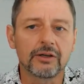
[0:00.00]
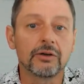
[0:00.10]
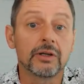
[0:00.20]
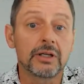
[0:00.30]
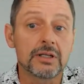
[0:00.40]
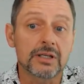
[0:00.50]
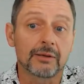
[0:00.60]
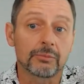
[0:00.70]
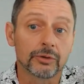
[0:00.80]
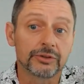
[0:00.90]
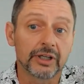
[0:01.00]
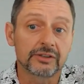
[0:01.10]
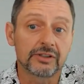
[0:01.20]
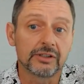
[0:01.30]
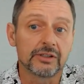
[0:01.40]
Unity's done
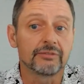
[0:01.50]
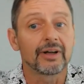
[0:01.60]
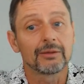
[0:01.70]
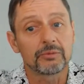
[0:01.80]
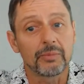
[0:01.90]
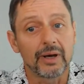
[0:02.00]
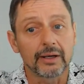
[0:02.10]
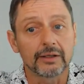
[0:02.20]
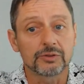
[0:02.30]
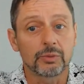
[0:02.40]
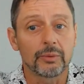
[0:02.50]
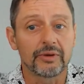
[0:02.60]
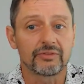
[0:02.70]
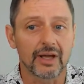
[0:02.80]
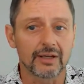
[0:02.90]
projects in developed markets where
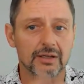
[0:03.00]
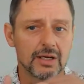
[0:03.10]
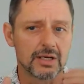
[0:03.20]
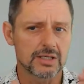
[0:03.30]
we've done